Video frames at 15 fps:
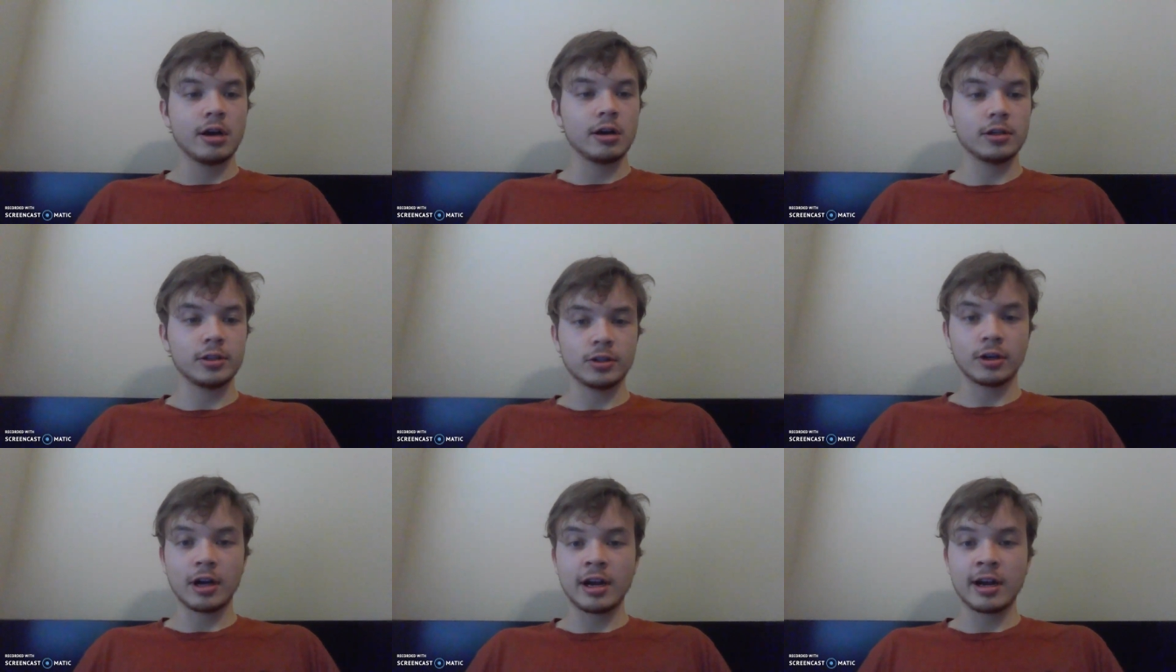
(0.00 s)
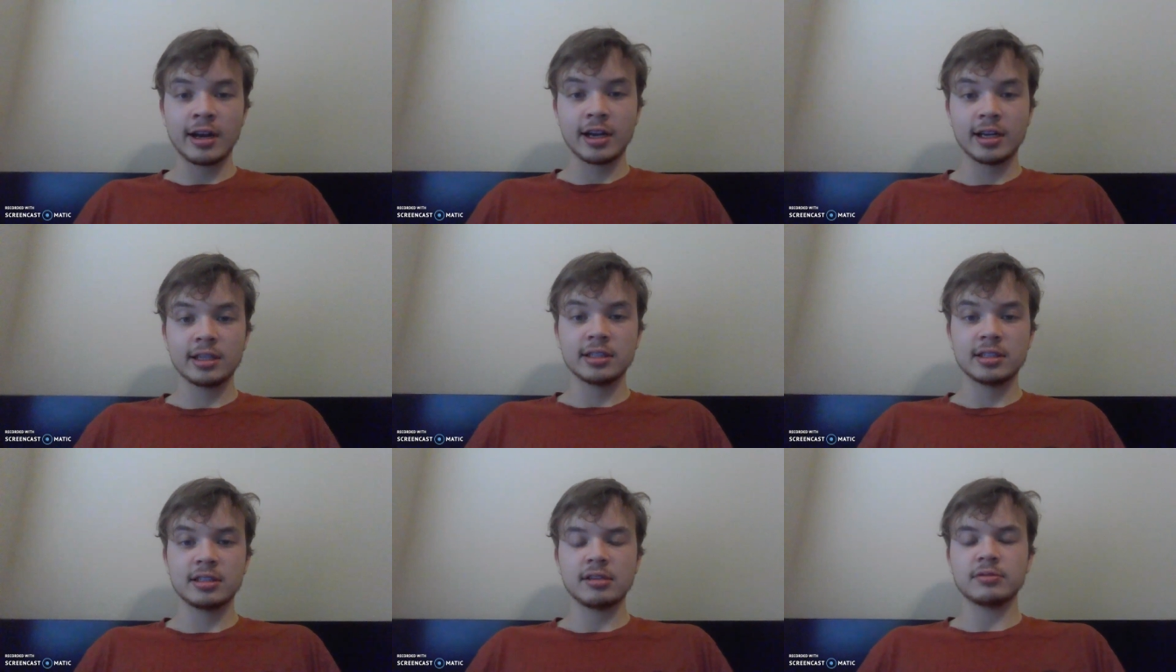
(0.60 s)
Hurts our
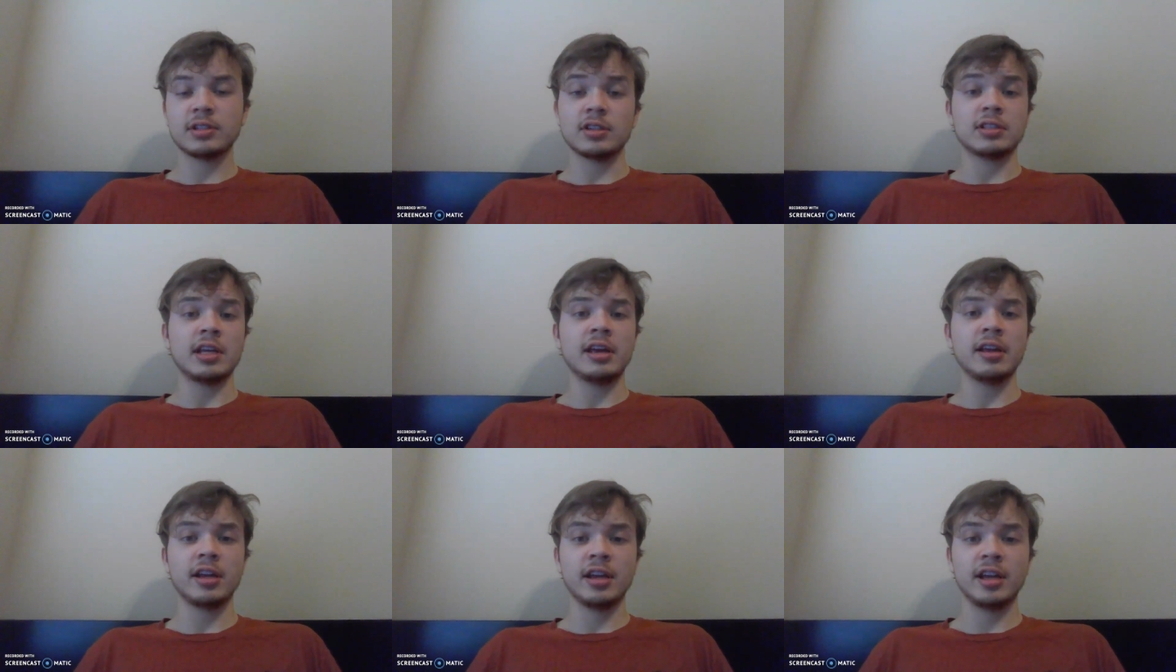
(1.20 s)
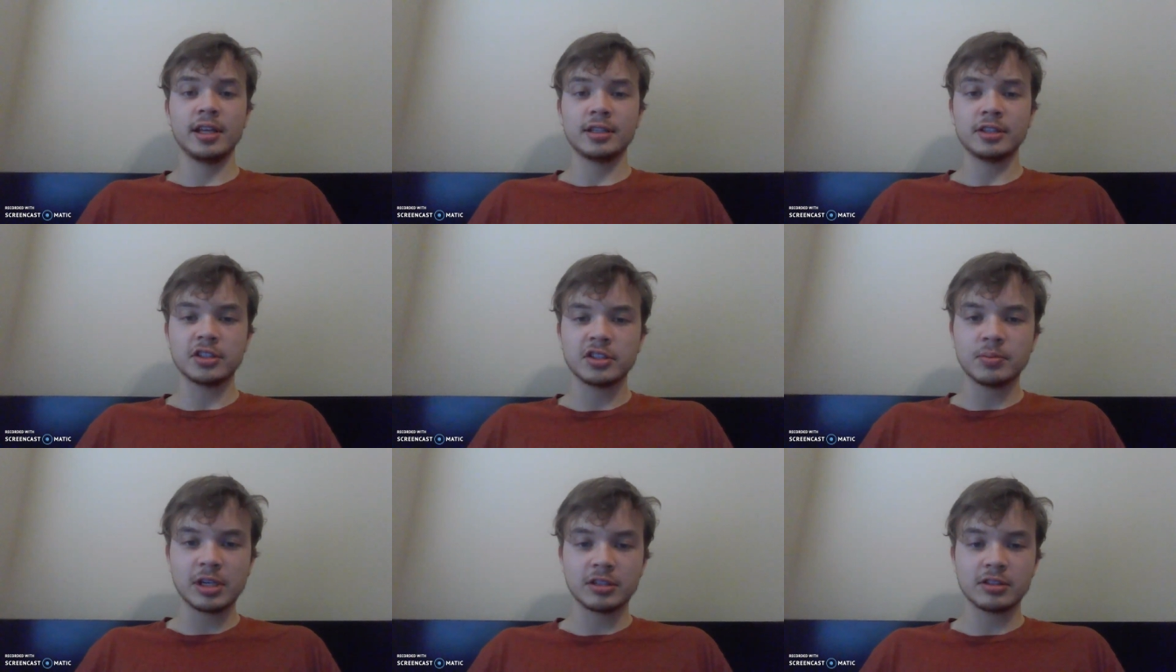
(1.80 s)
eyes, gives us headache,
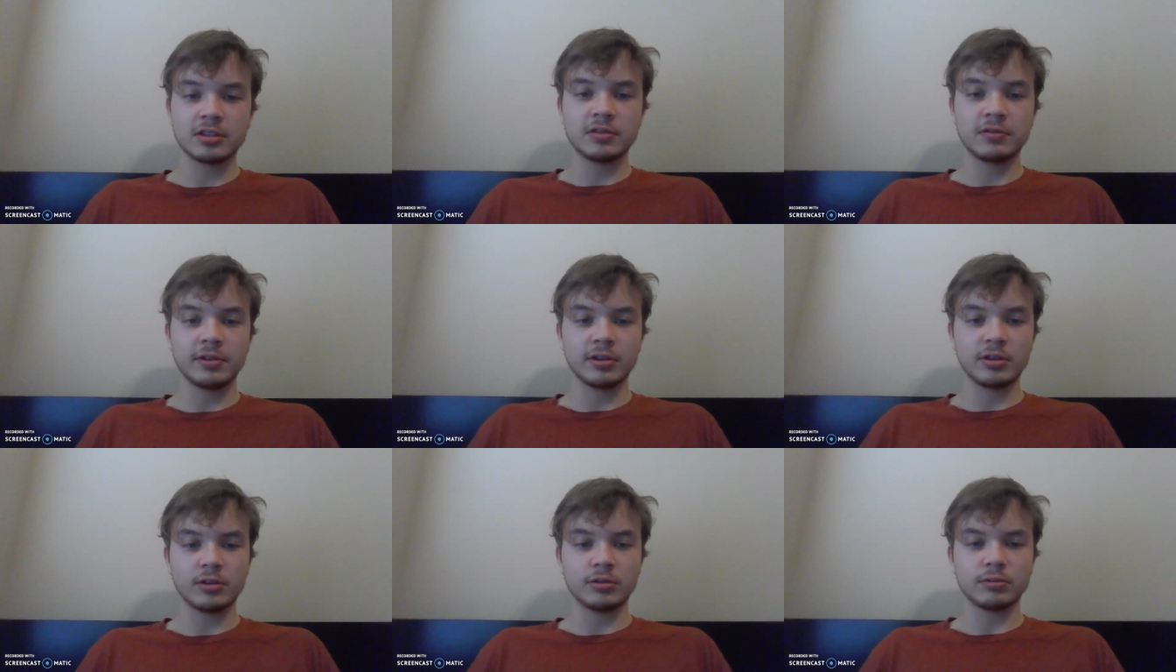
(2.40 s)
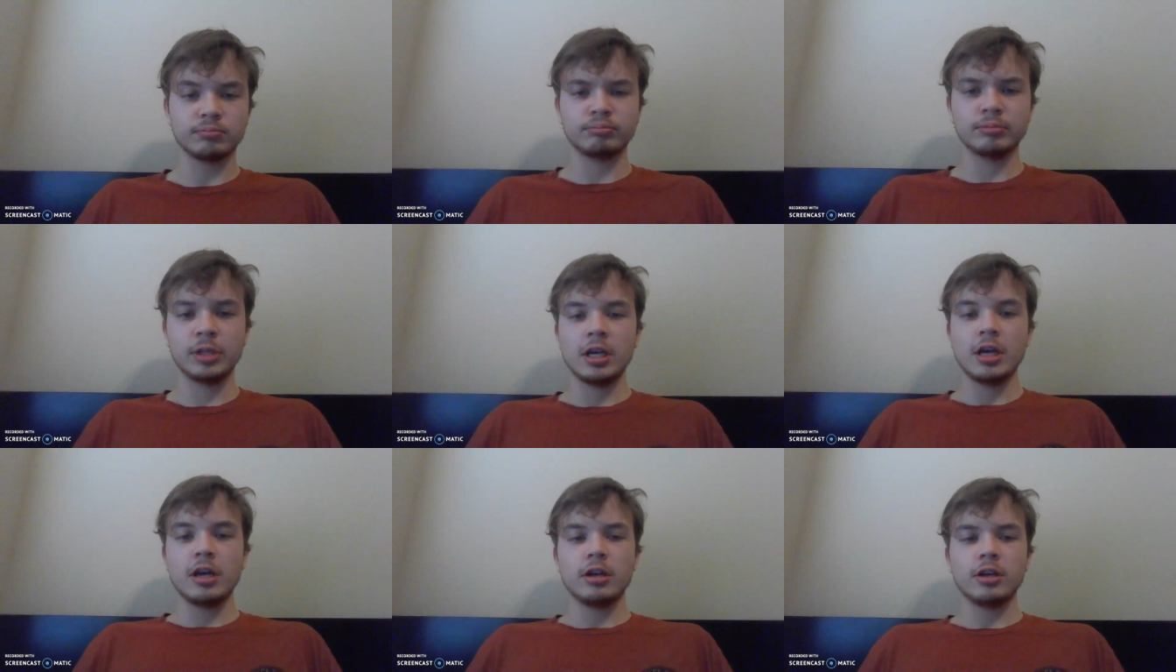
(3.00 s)
just makes us feel,
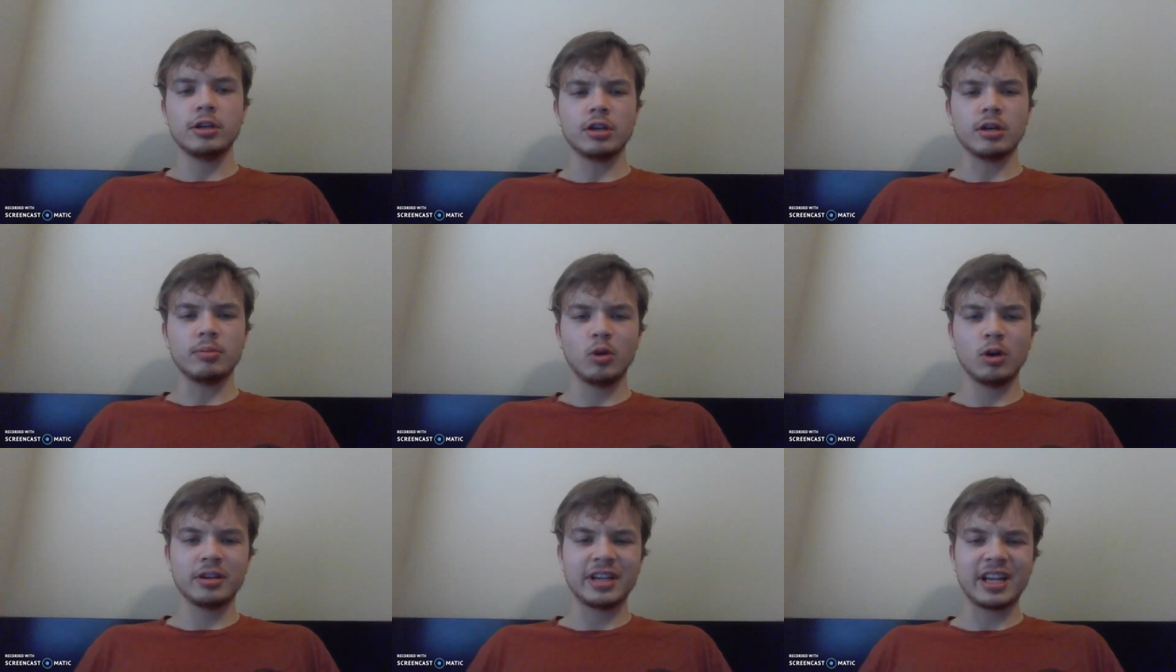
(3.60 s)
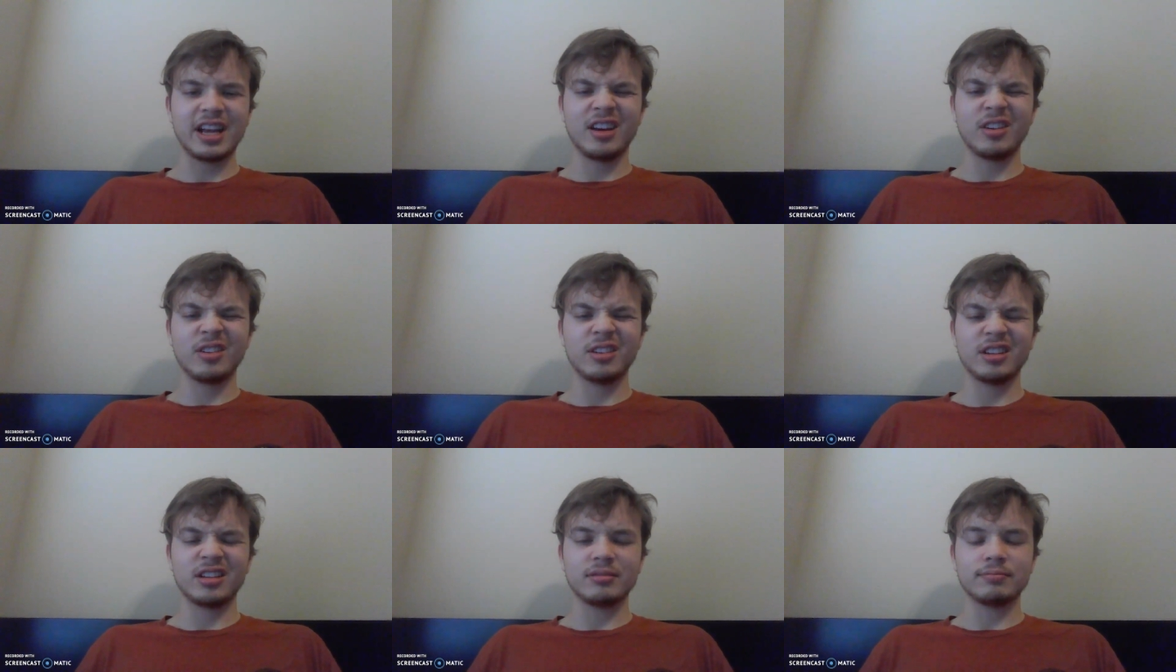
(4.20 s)
more
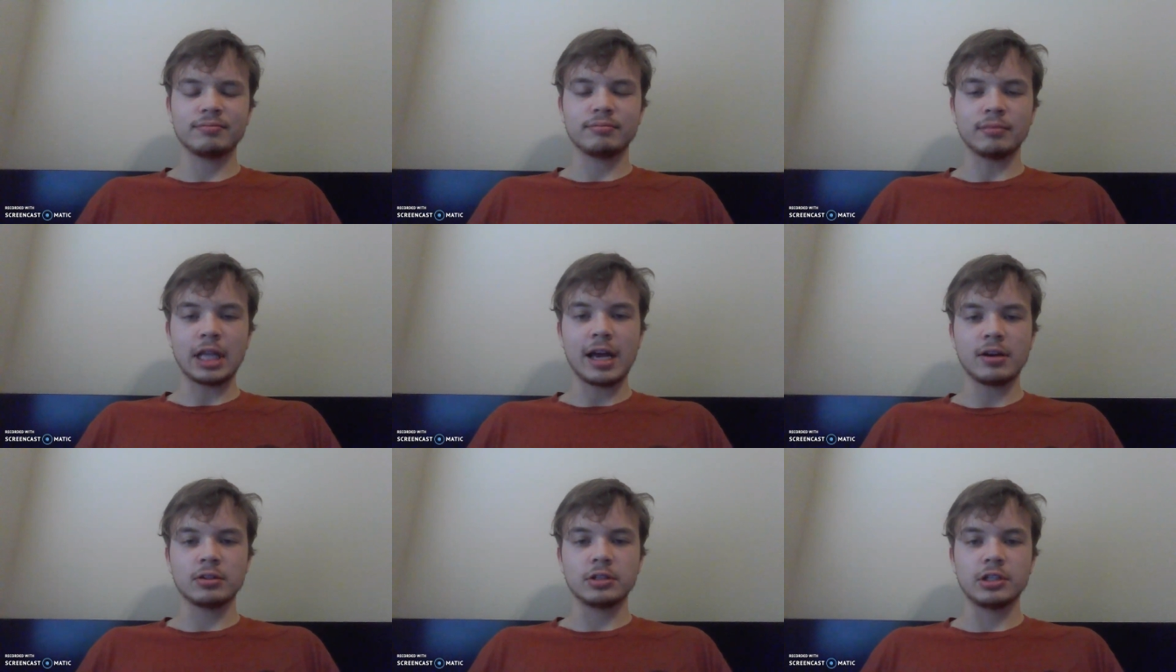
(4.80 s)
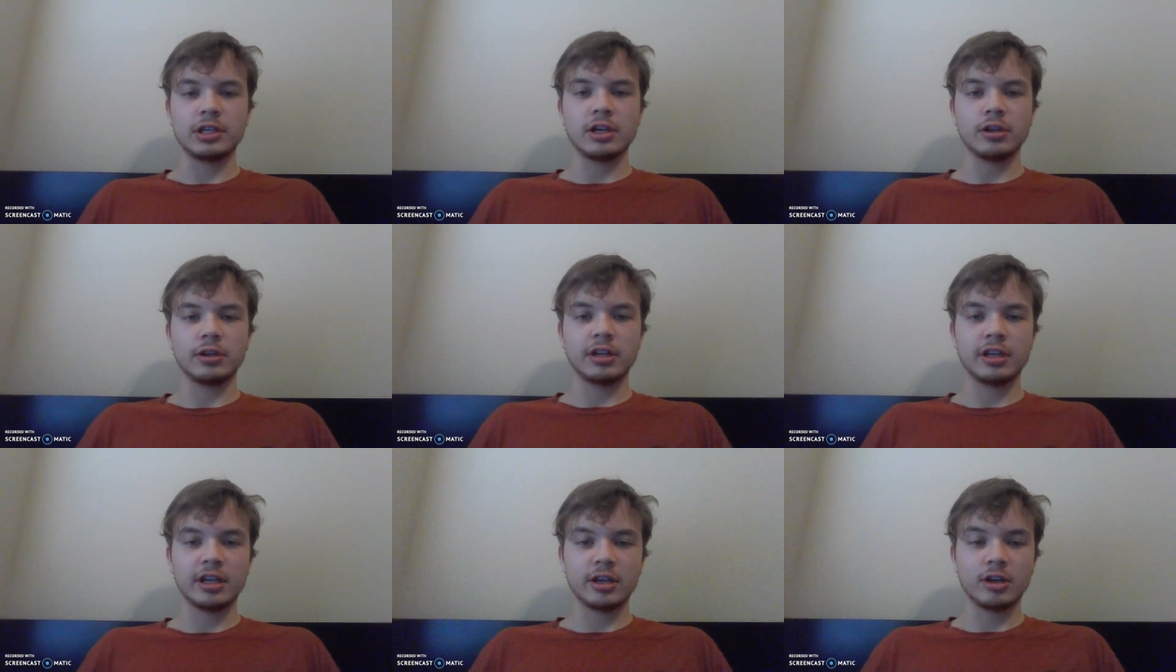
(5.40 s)
down and lousy on
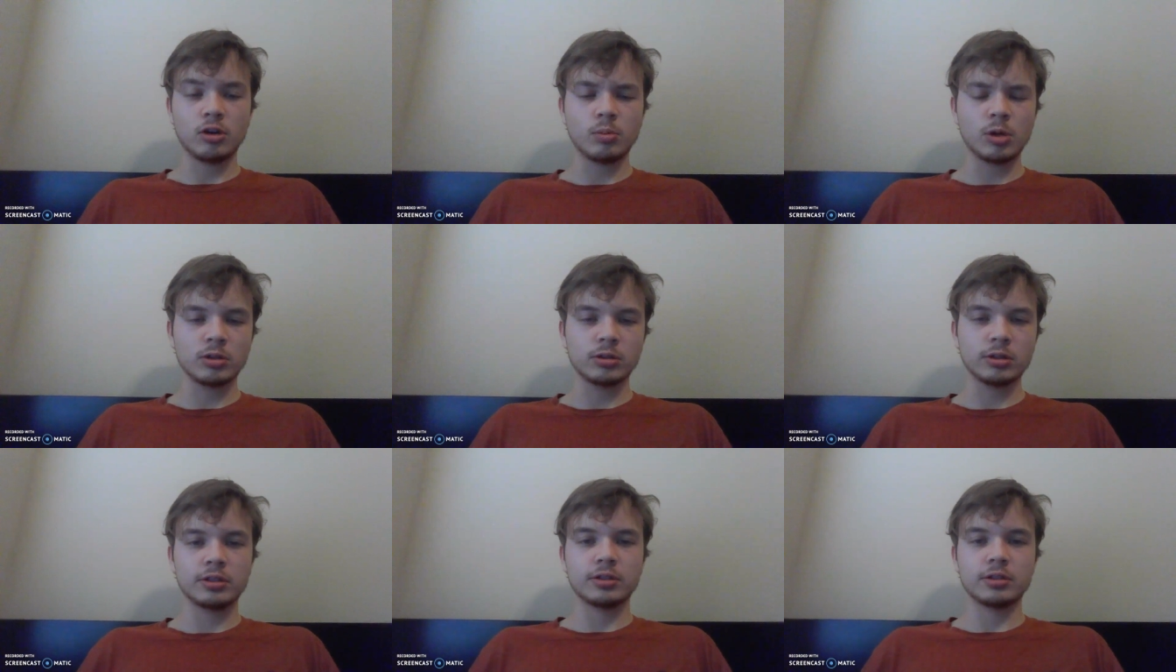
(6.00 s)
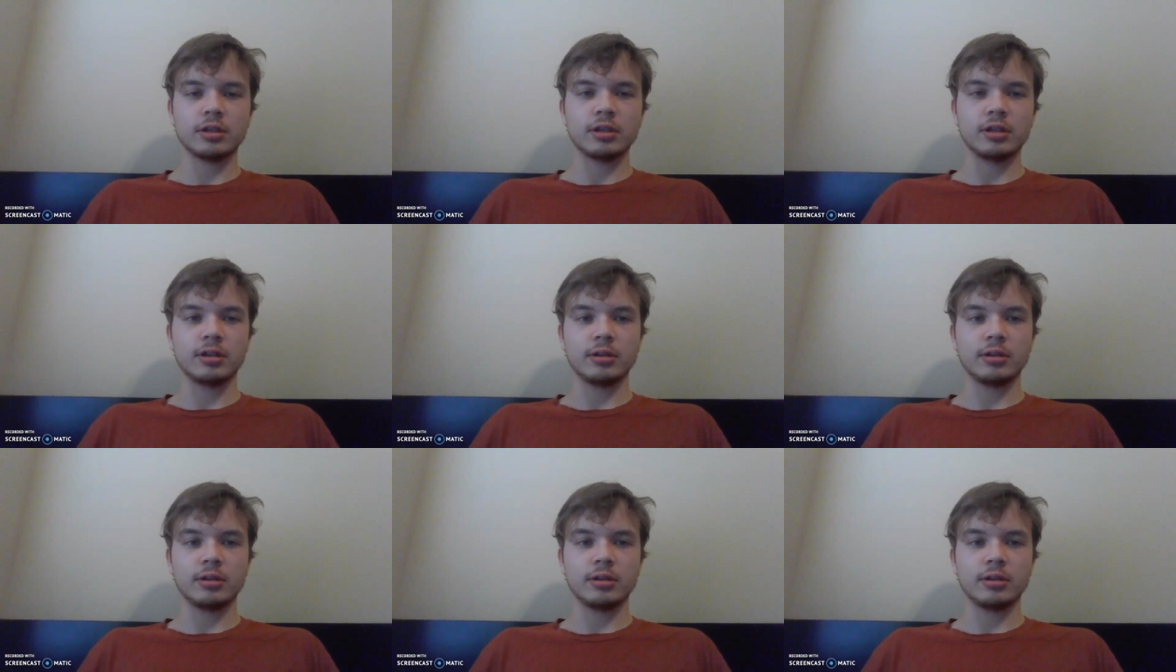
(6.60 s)
the day almost.